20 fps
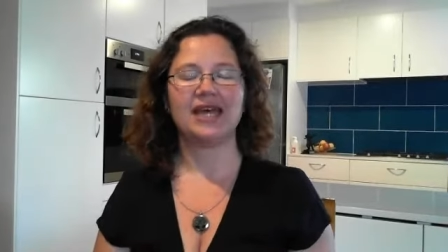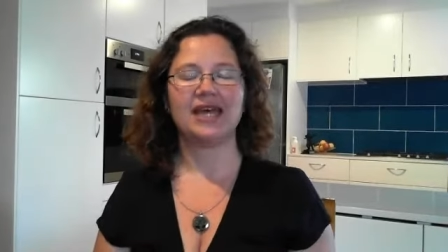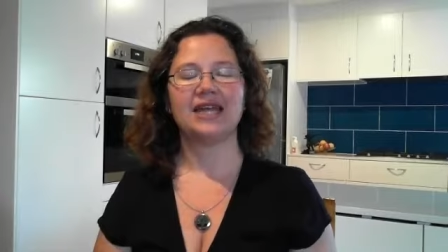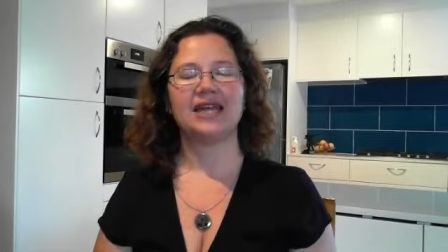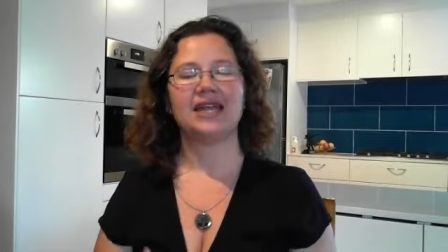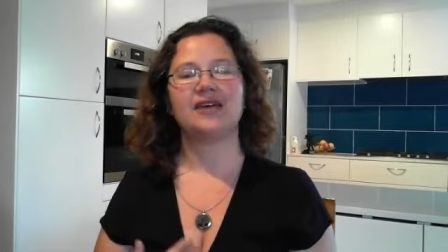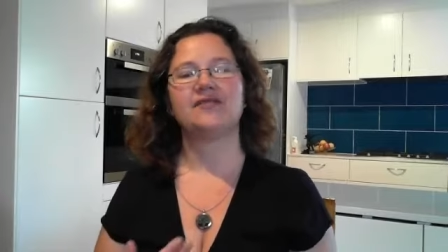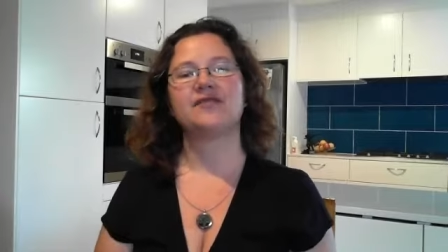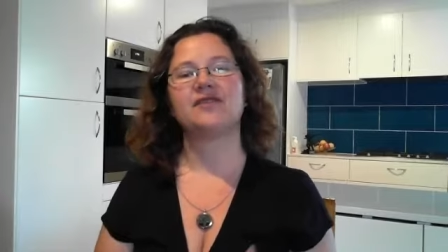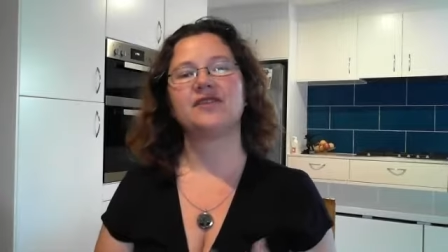
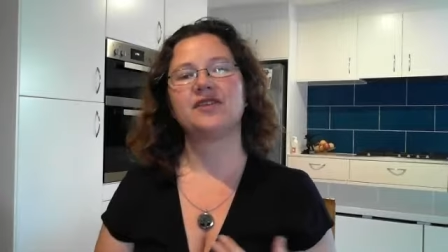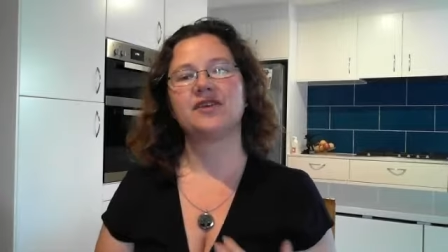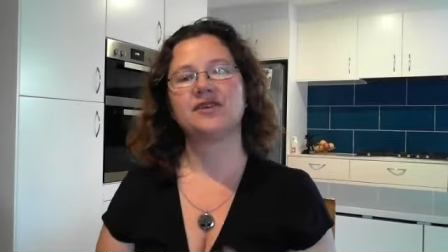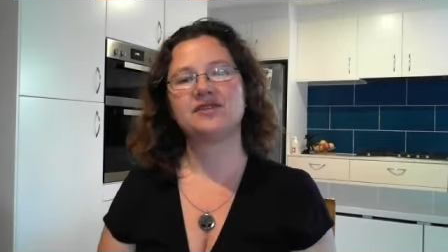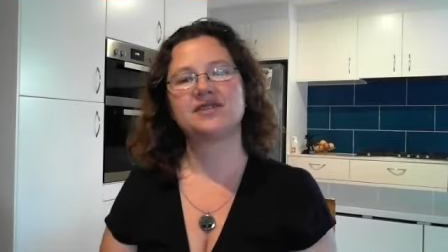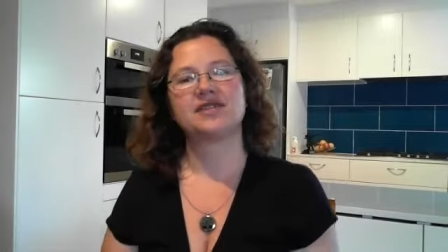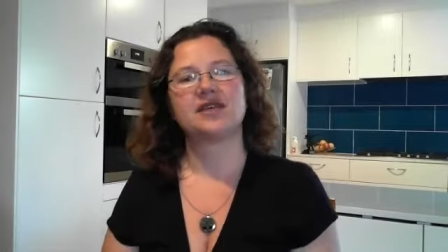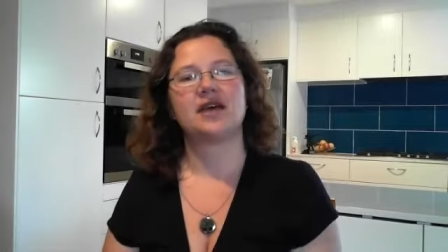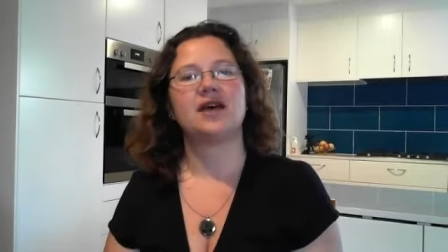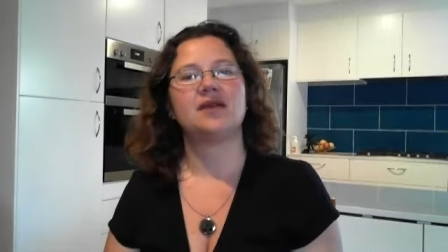Now, for
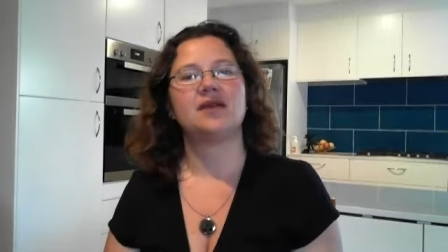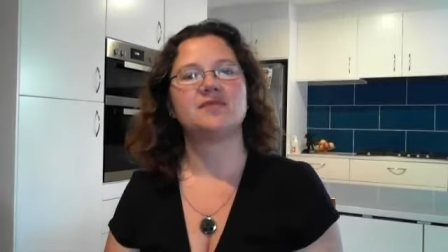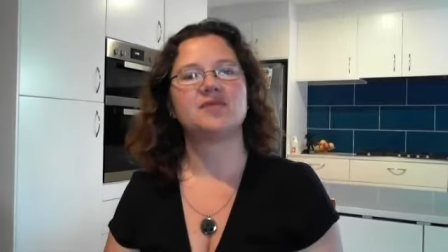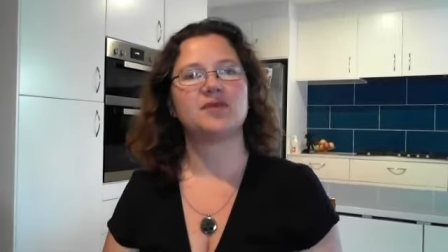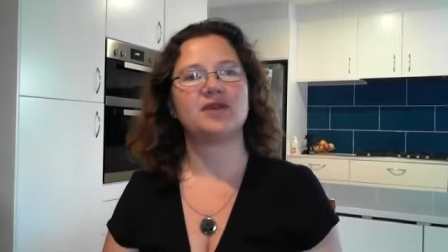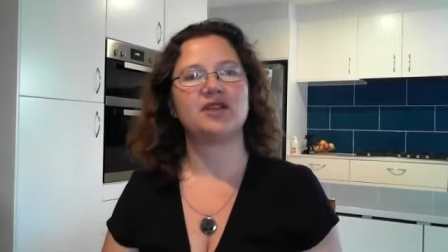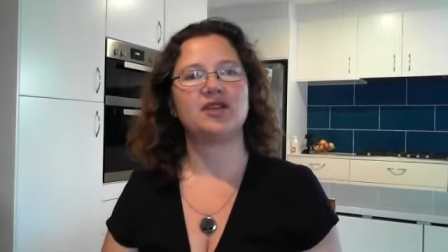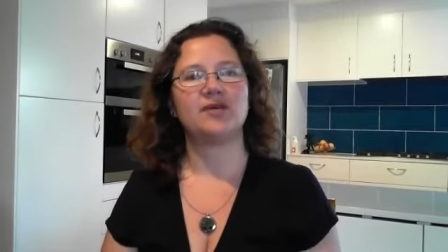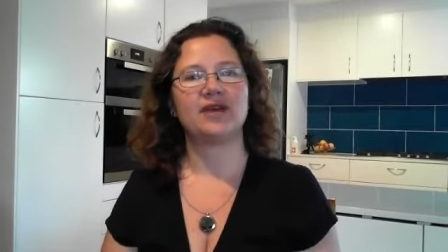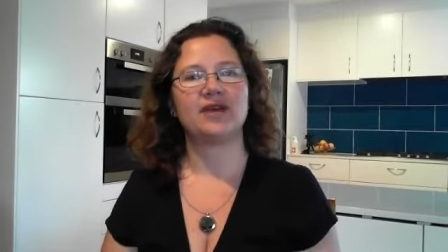those times
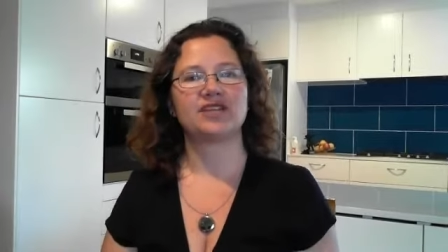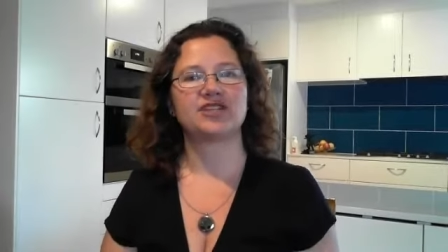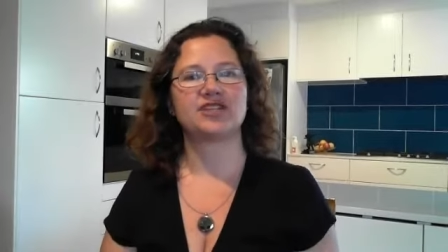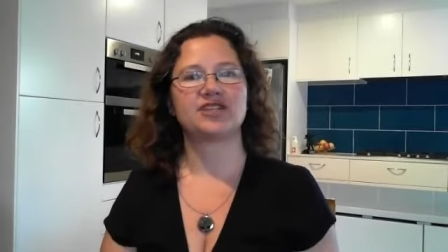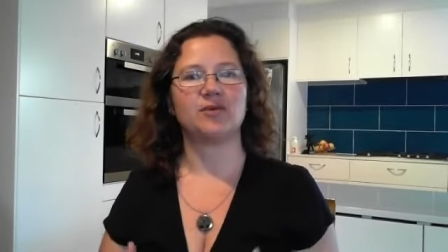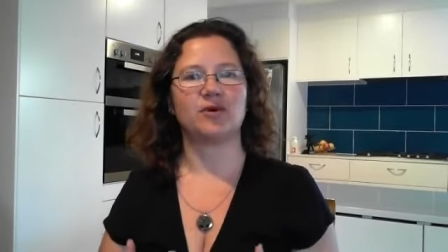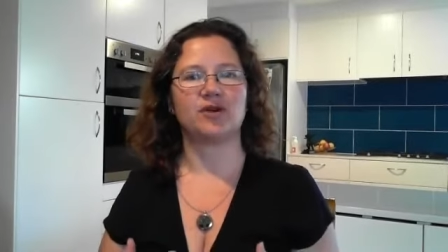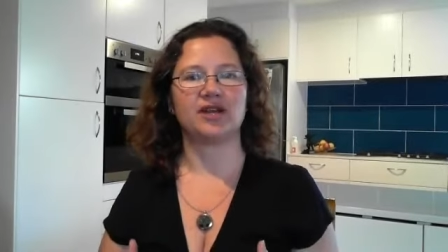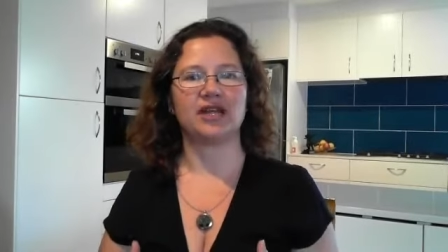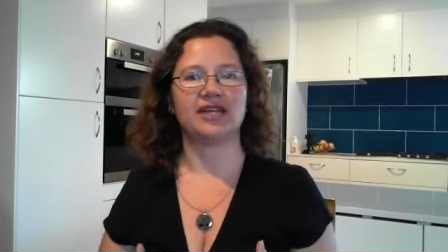when you actually
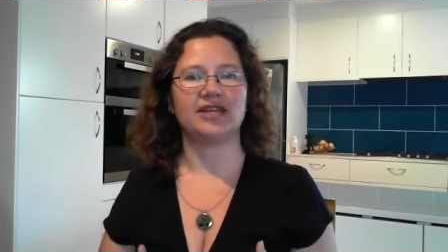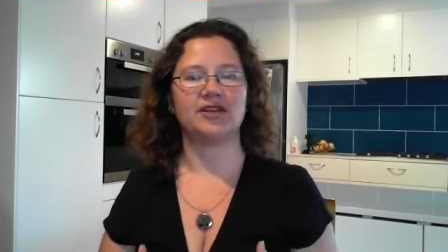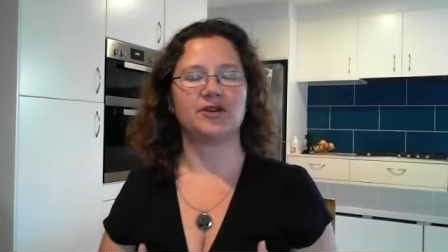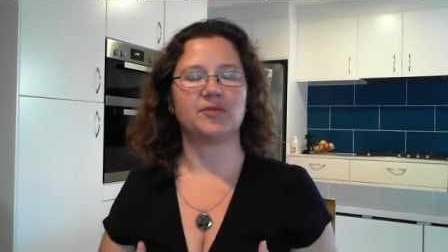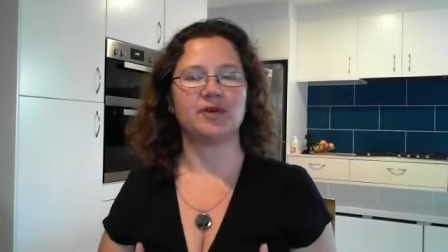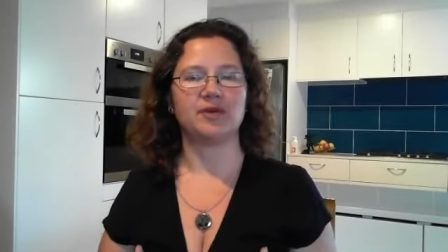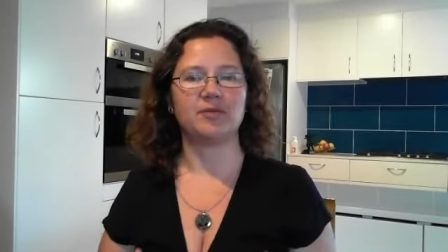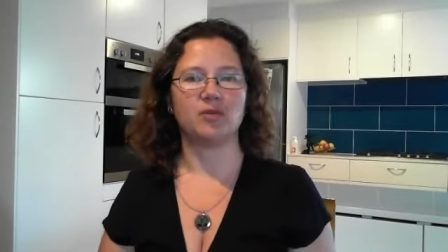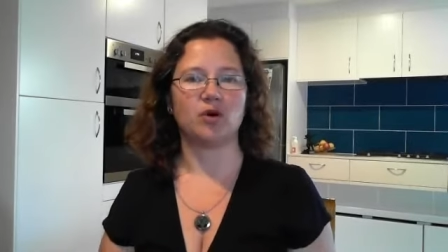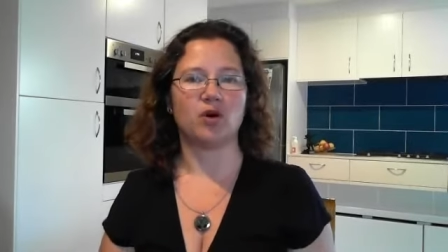want a little
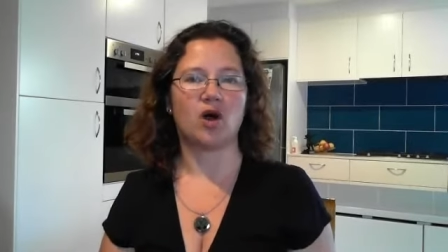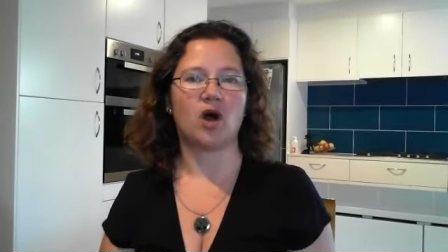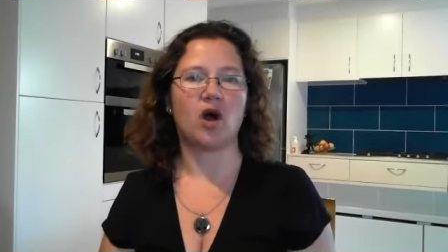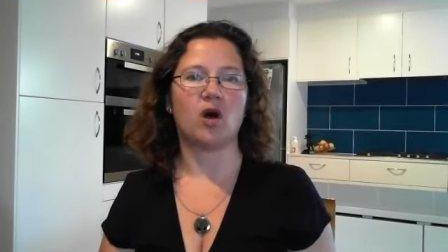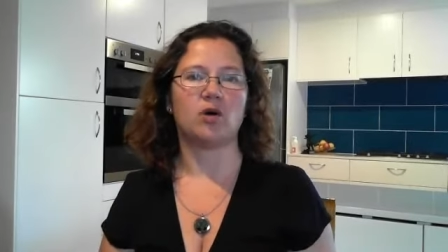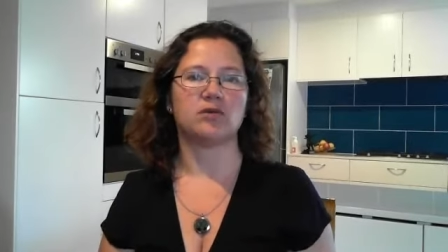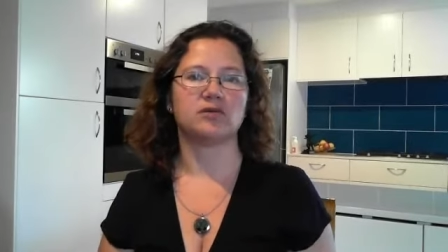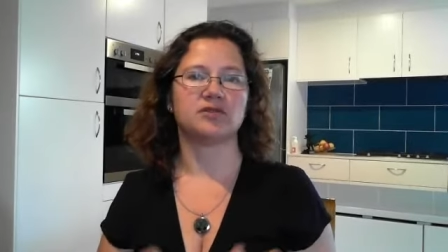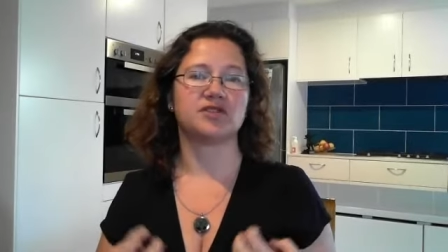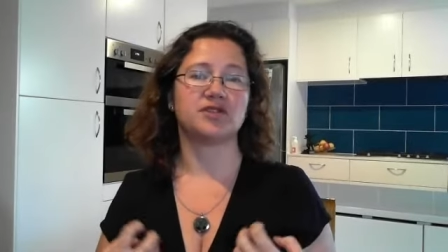bit more
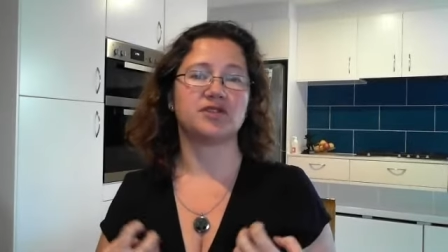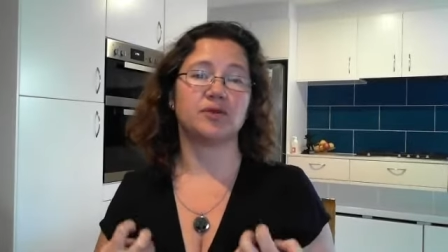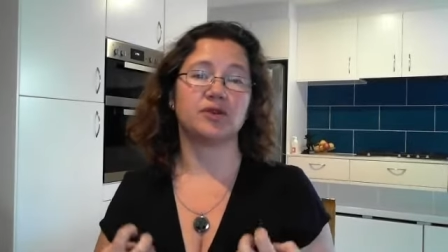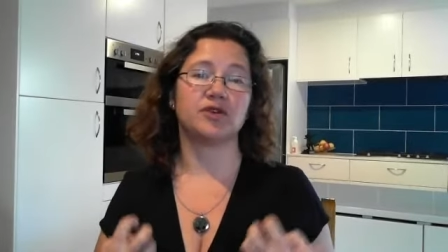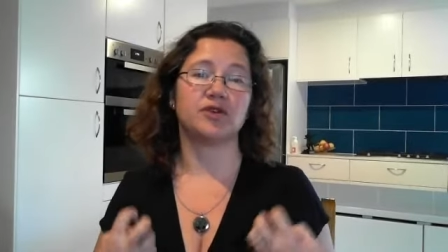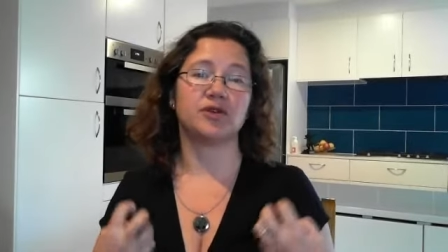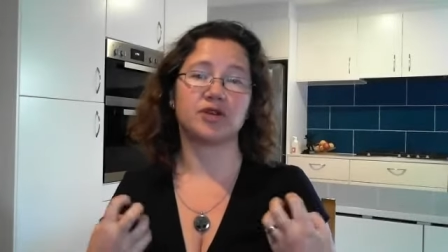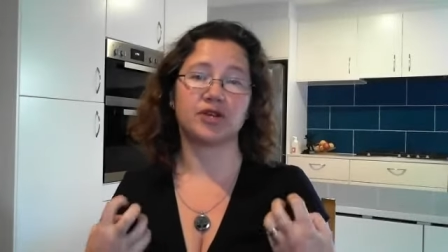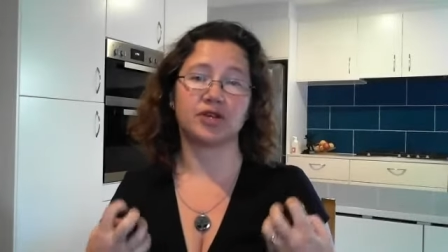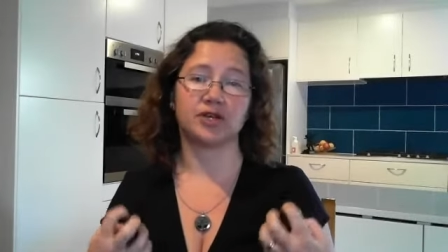hold, you want
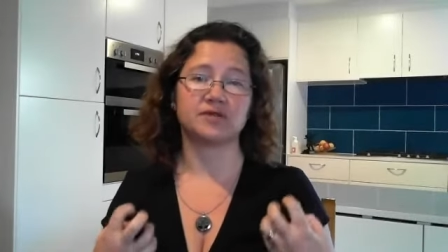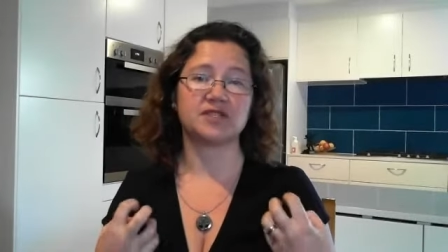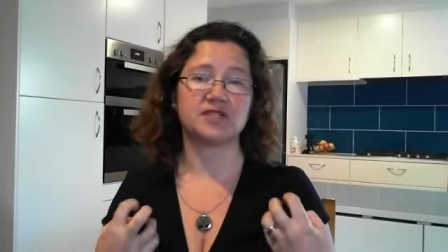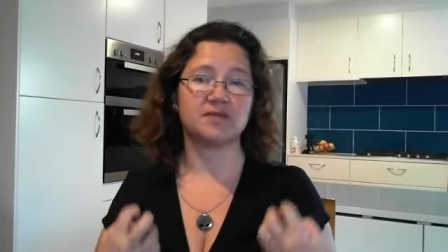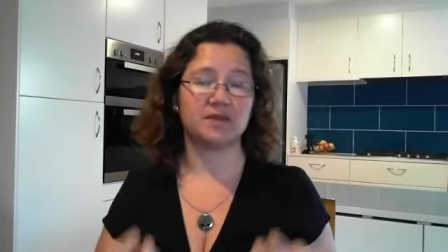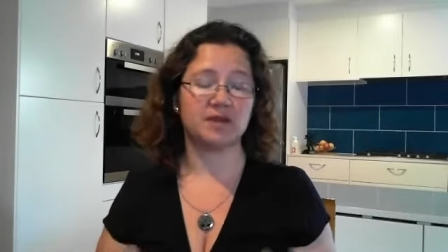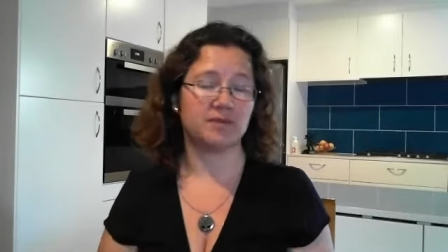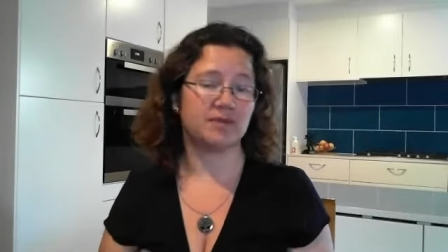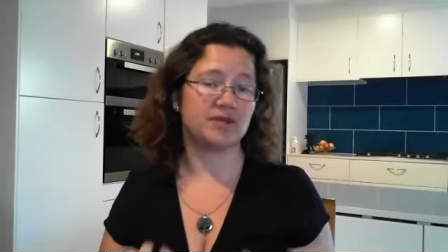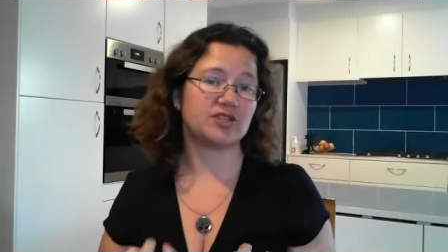your curls to
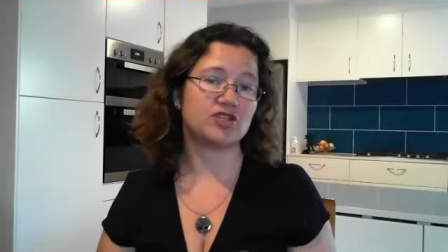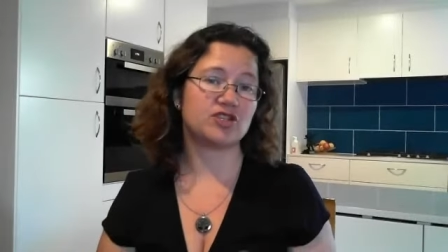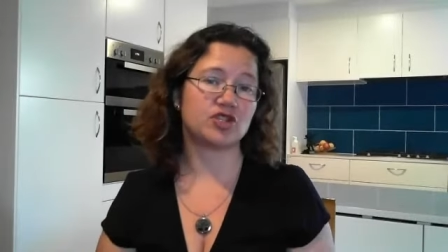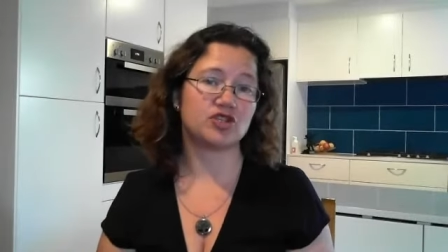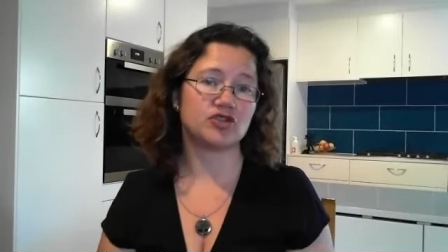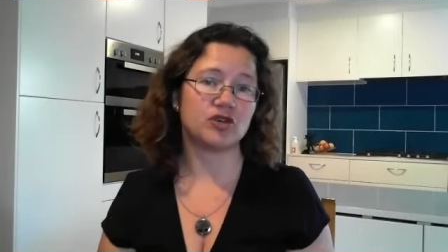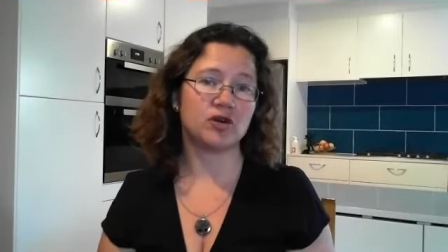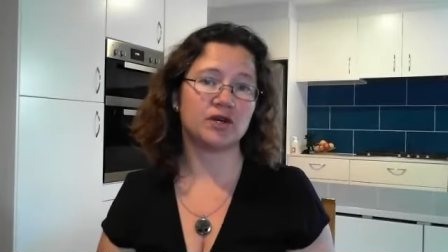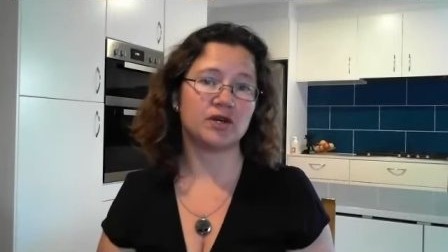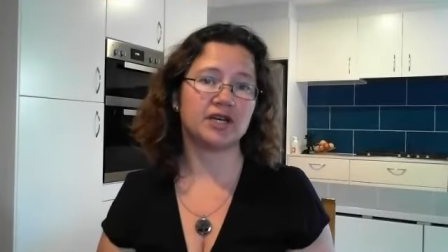be a bit
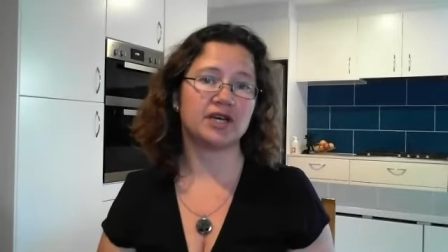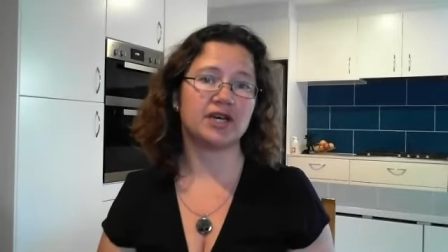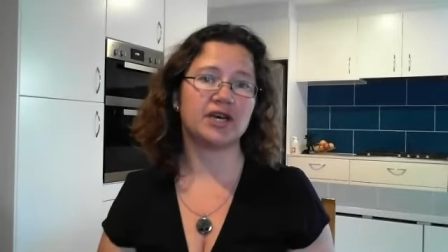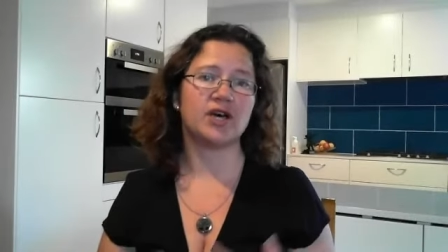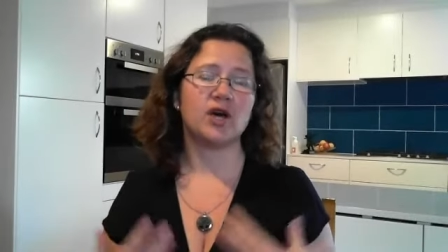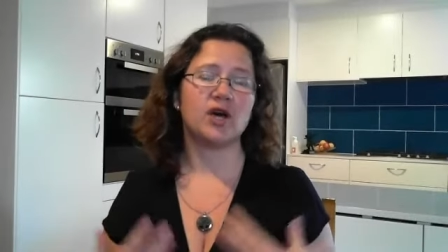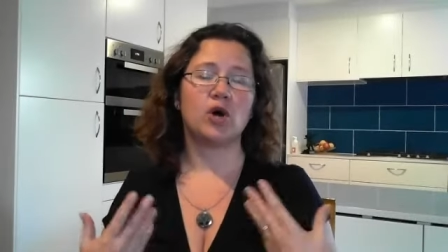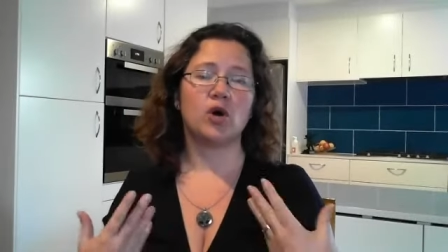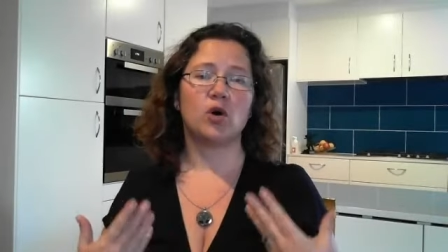stronger,